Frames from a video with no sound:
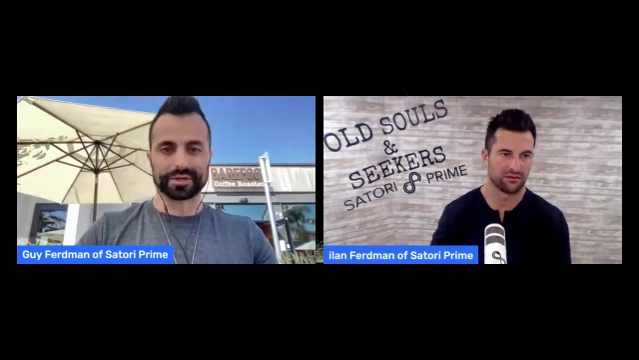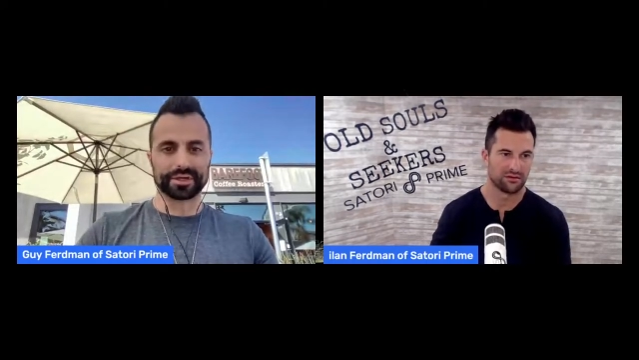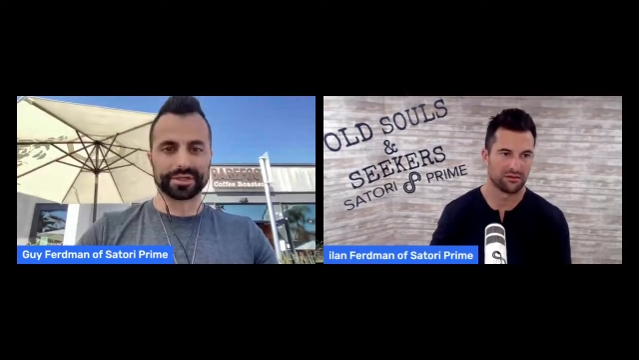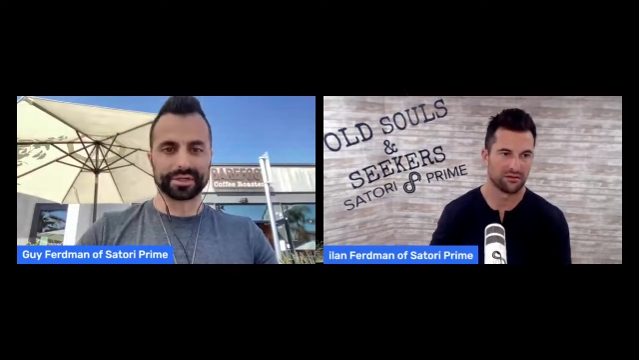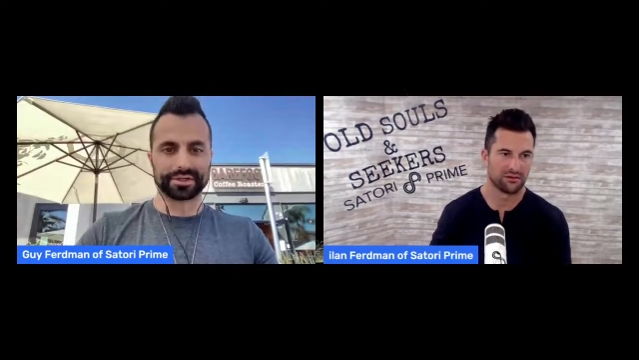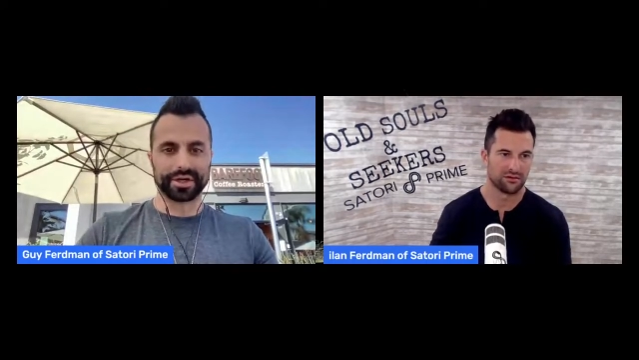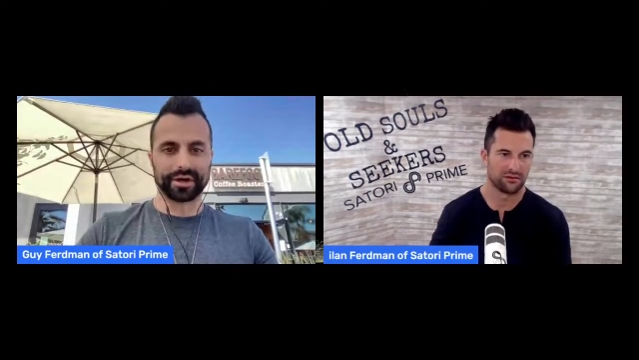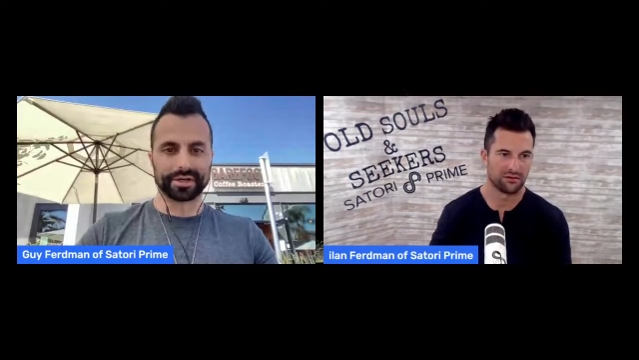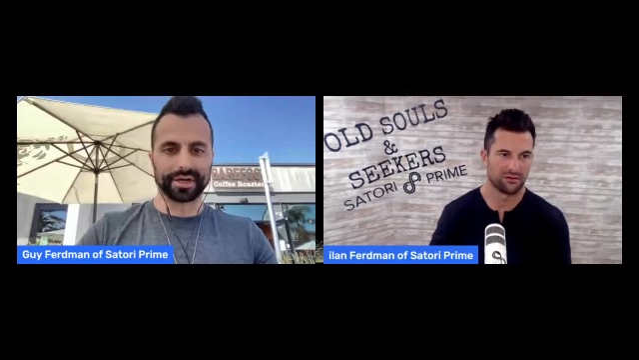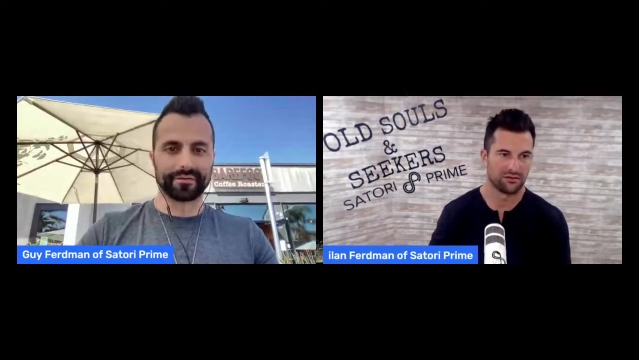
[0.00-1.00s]
Speaker 1: i was going
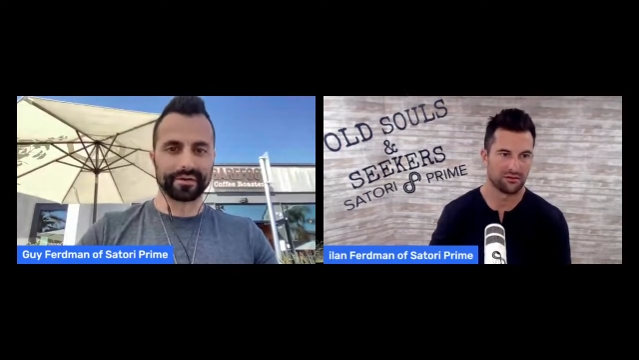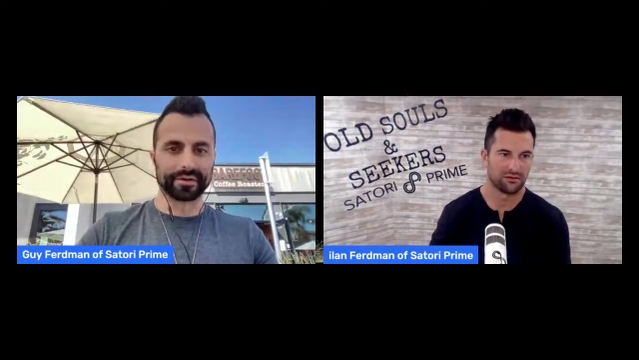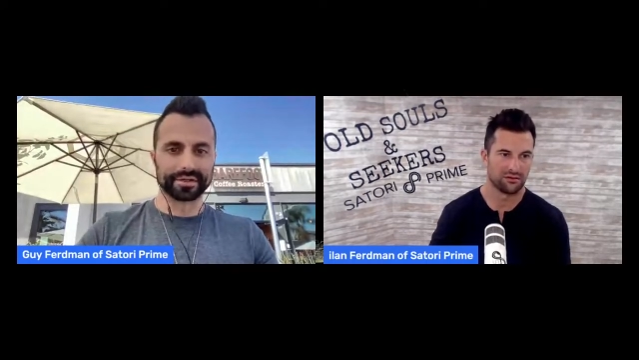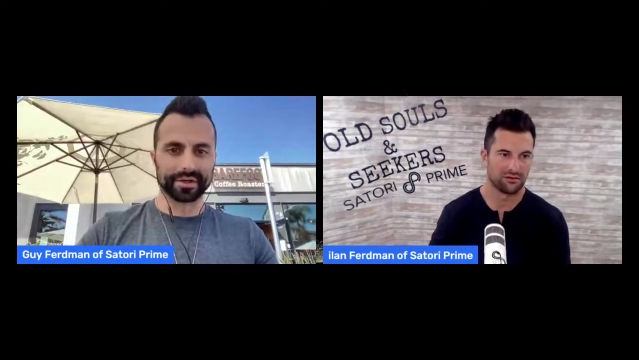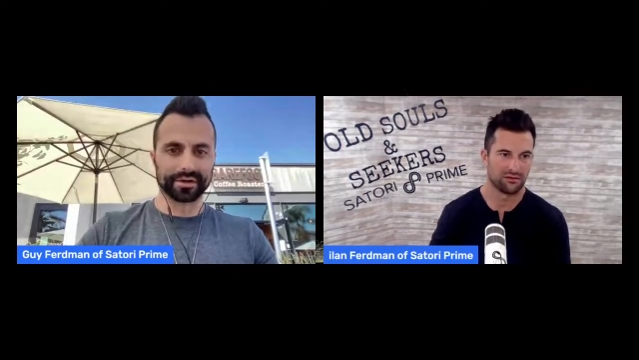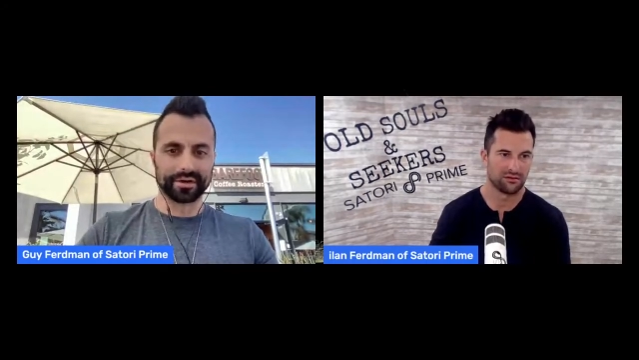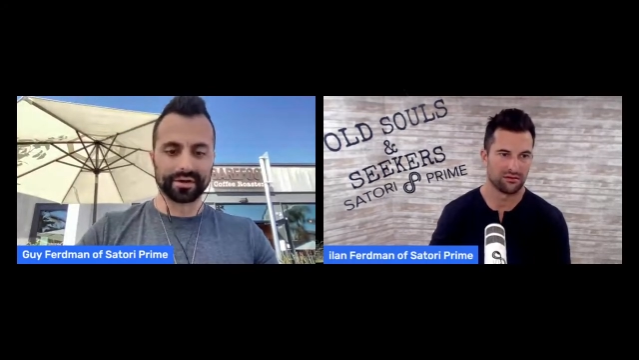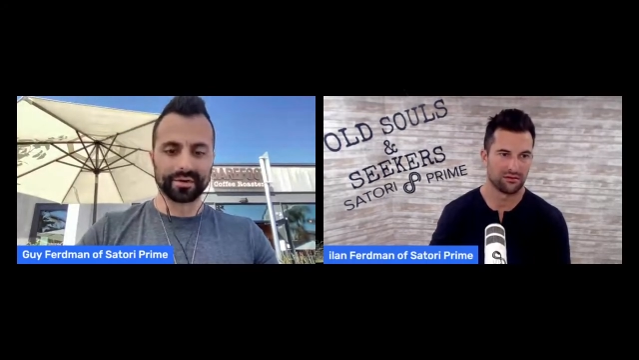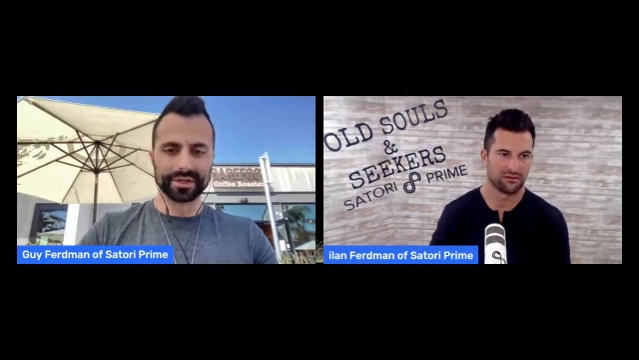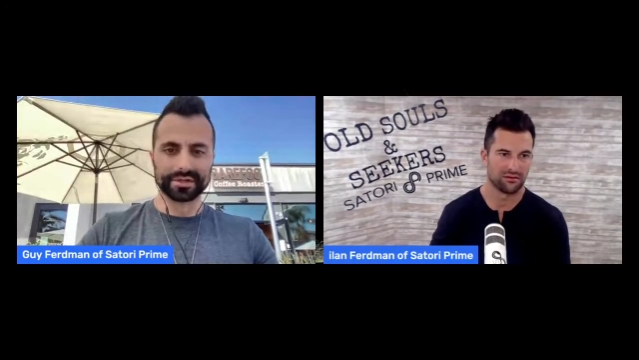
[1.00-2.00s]
to Jerry Seinfeld this
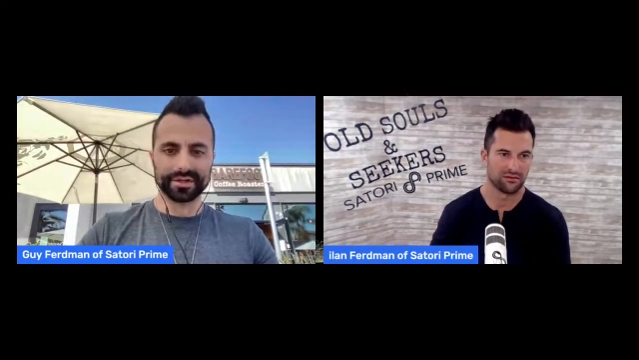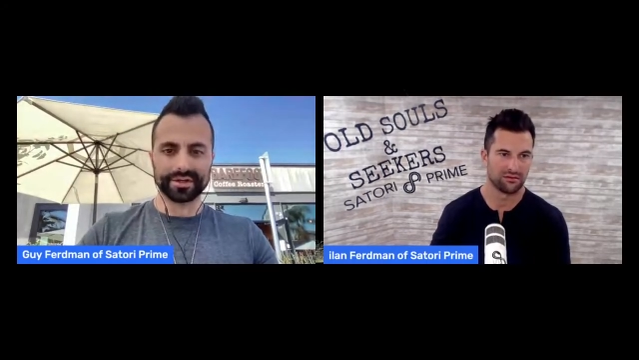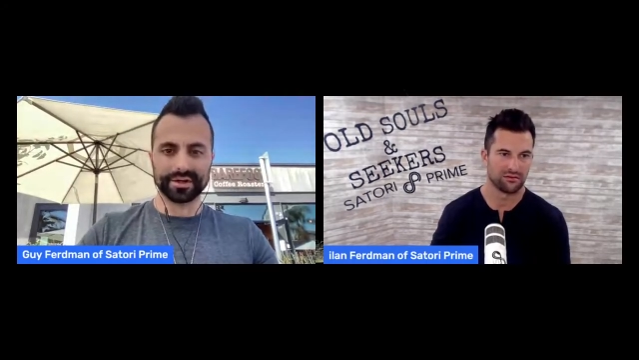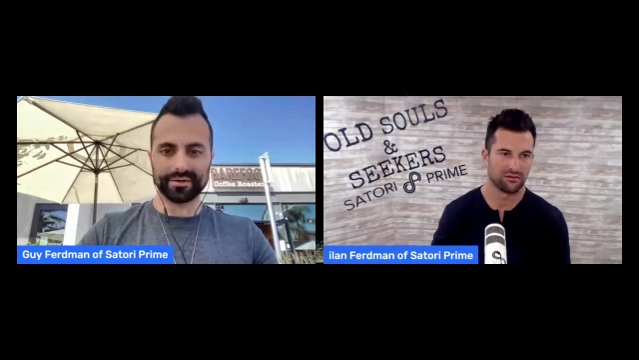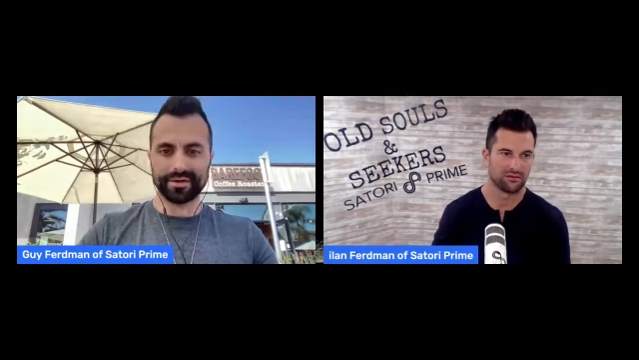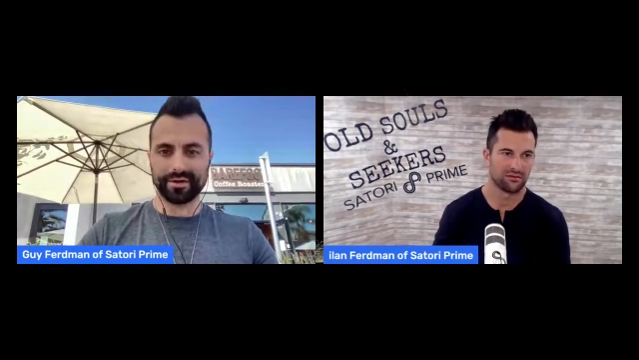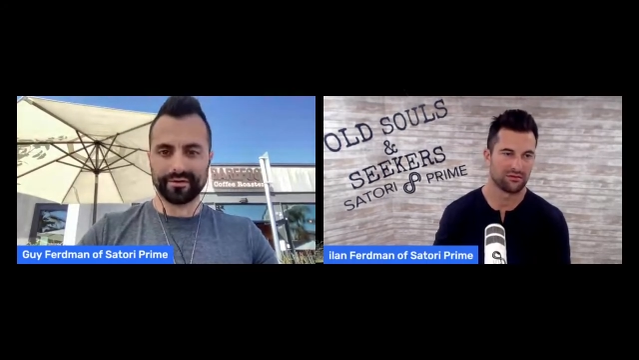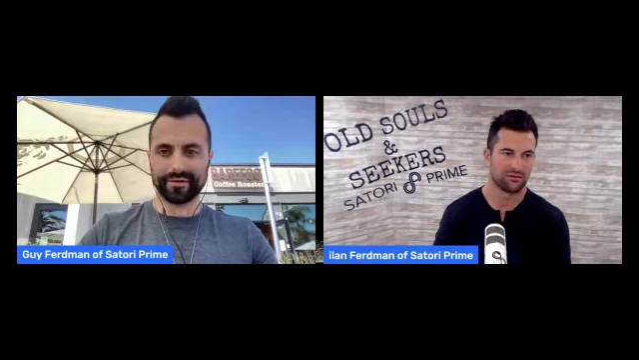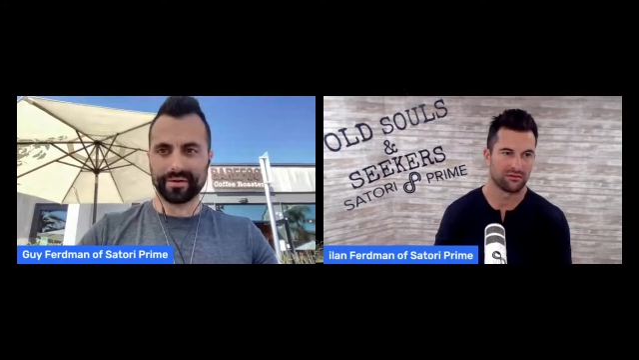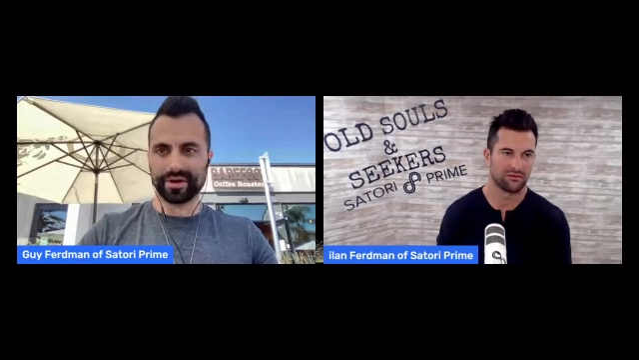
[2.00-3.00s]
thing called like, "What's the deal
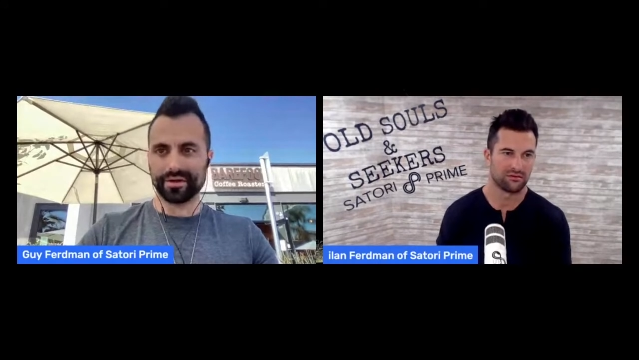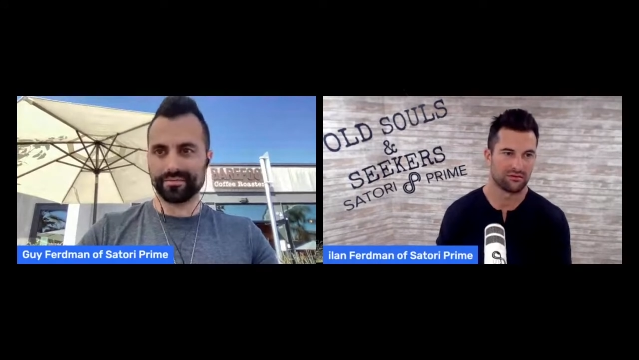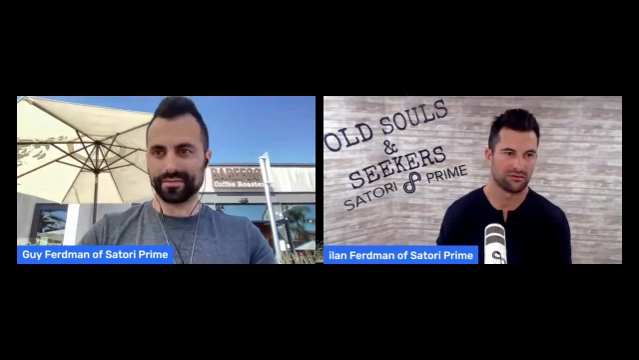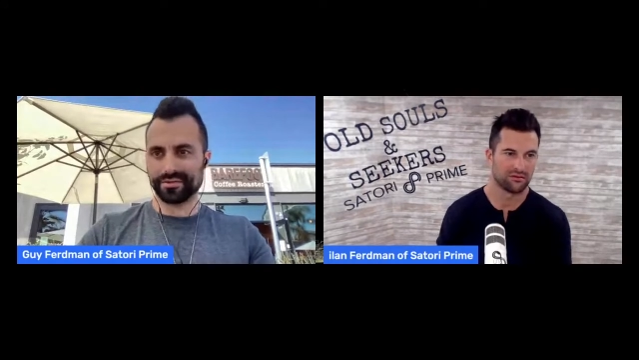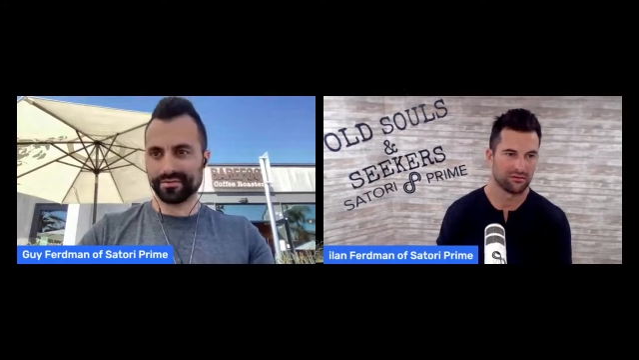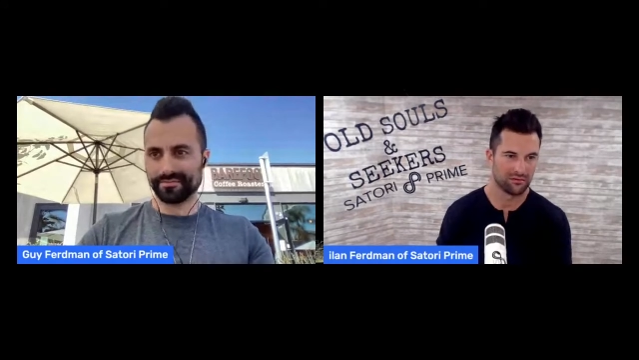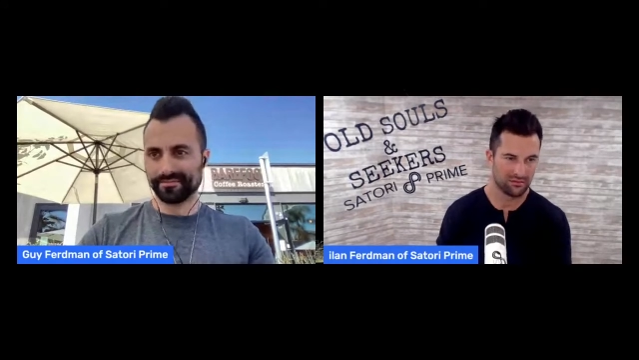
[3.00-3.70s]
with overwhelm?"